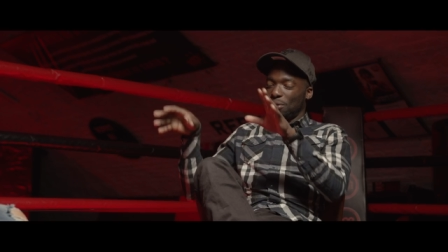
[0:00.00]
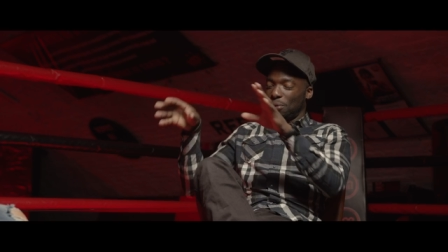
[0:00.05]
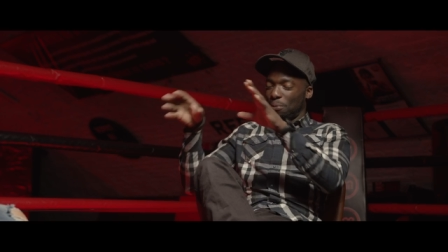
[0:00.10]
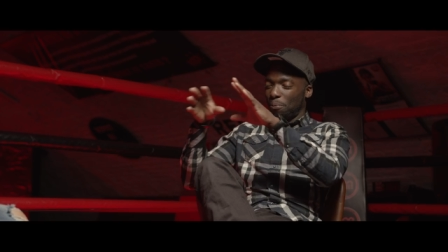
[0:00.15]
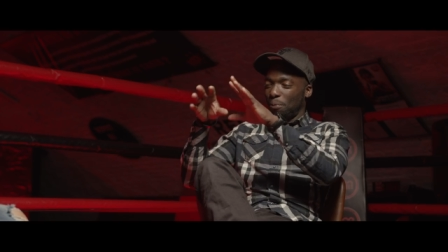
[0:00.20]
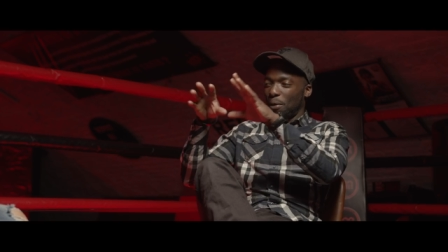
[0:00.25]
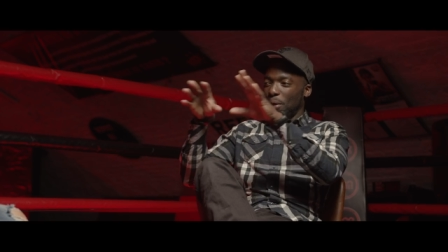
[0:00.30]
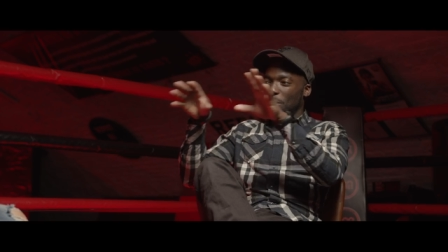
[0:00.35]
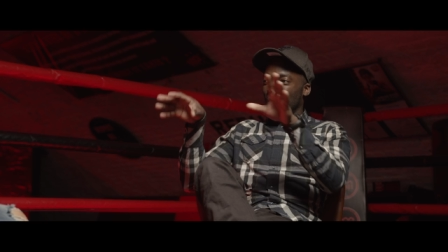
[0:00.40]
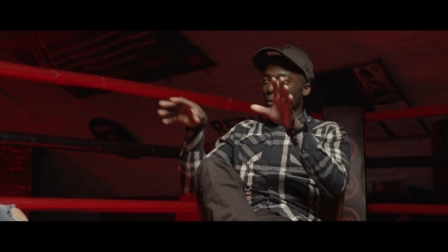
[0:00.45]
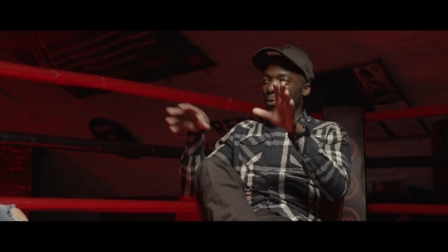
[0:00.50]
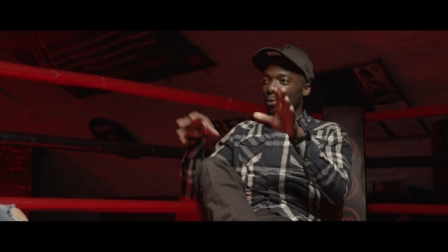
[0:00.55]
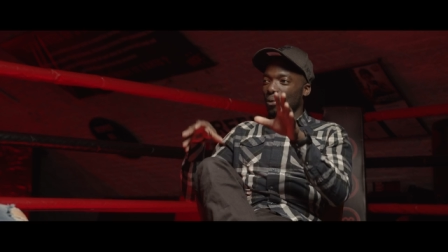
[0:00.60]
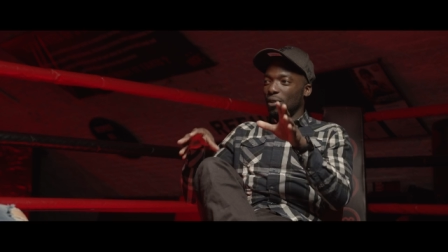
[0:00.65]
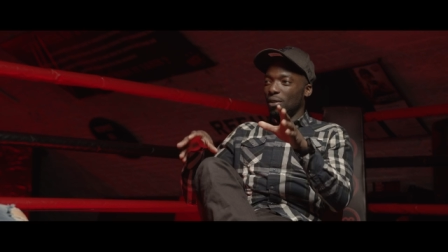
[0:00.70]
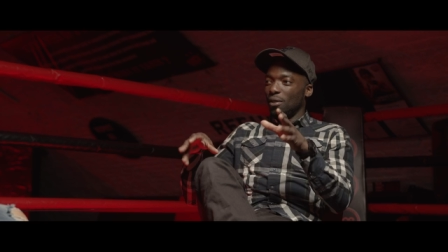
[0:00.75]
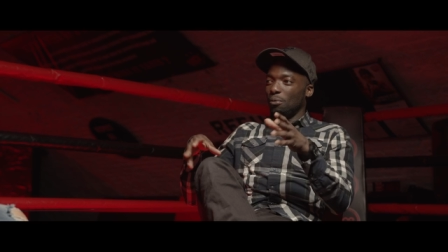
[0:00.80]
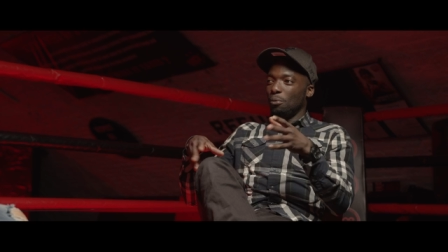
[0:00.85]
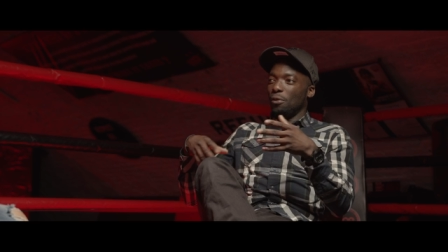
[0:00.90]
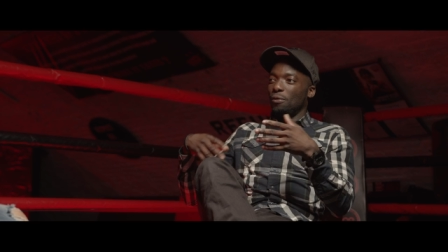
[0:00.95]
for people
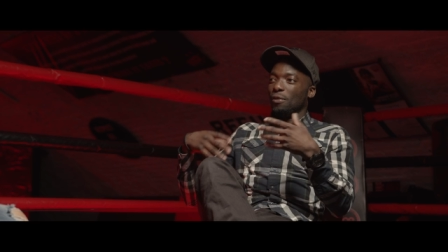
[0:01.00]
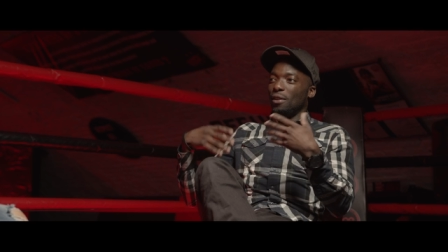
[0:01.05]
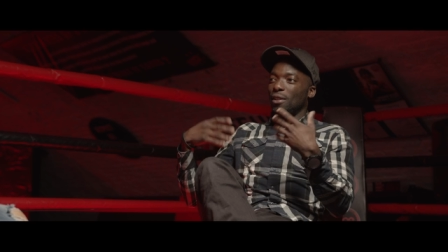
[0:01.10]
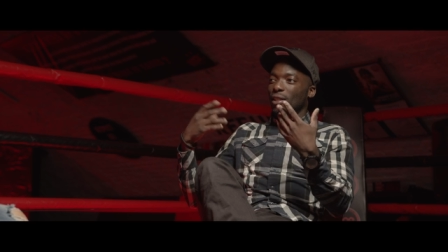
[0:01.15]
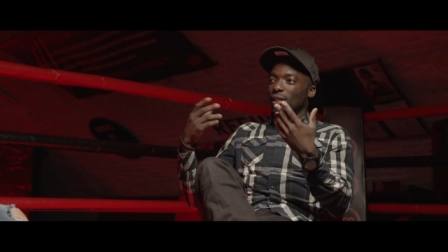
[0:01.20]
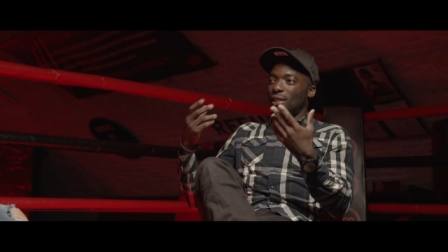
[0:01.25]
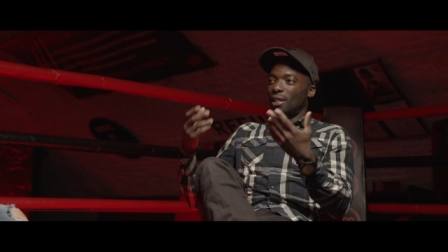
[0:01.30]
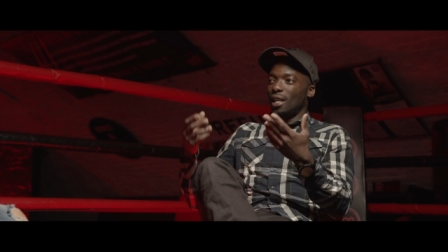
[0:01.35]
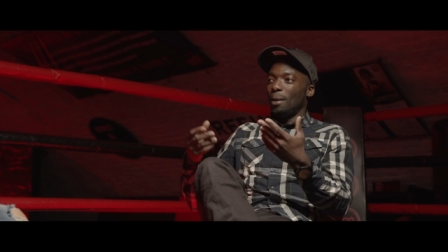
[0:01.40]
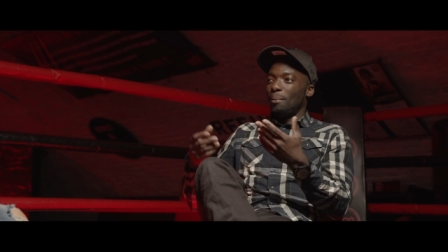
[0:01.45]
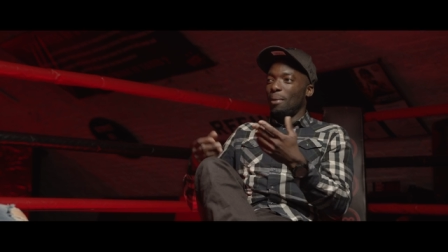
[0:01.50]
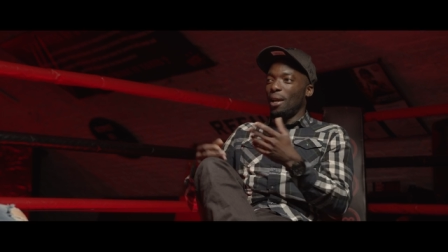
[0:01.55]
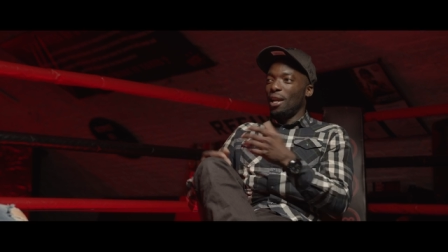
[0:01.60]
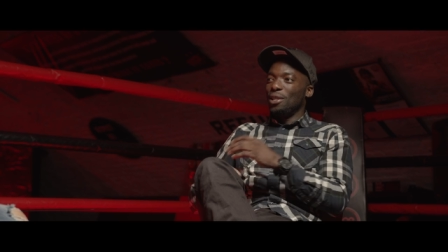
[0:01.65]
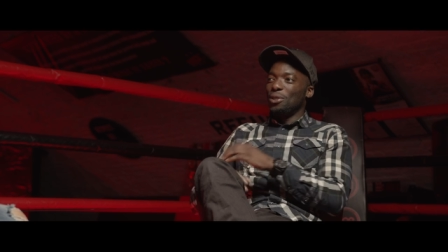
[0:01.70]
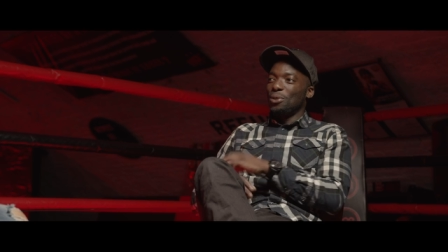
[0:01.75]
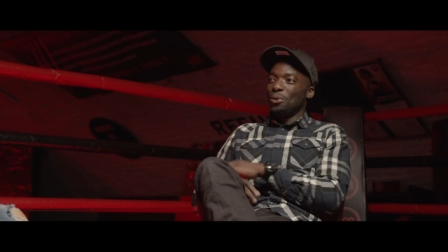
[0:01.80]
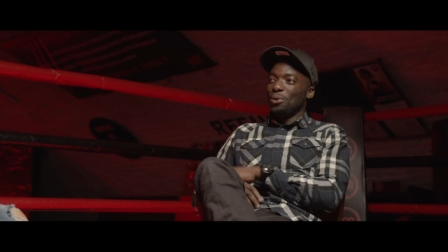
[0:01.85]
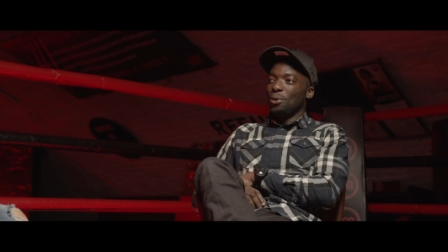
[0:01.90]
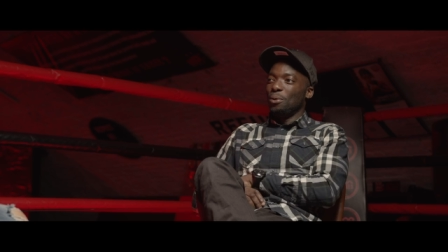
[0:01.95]
within the same
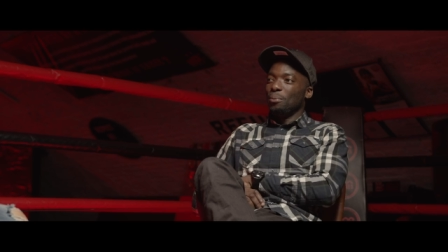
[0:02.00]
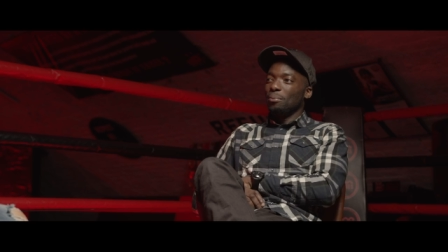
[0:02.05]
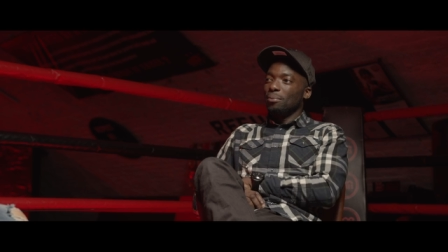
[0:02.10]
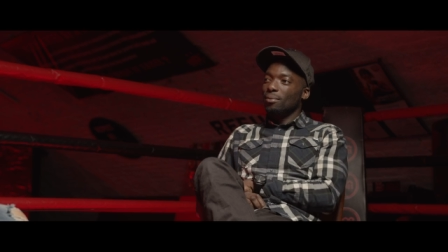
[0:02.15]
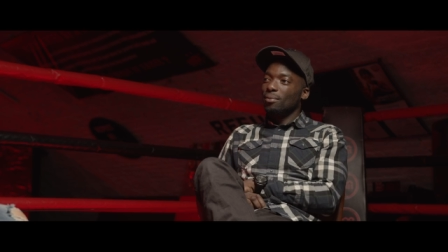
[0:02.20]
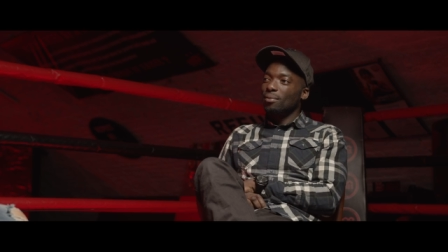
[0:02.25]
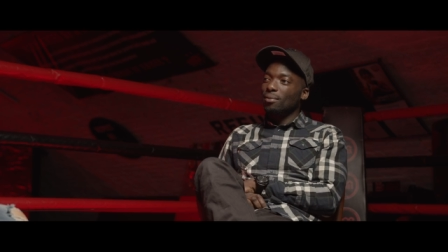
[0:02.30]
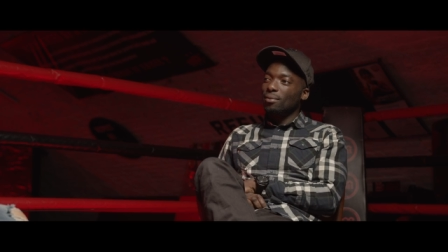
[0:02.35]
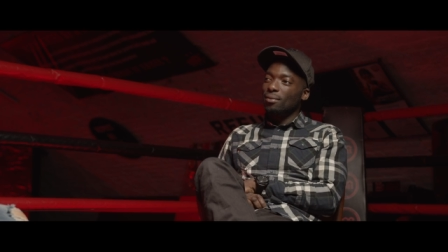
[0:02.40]
age group.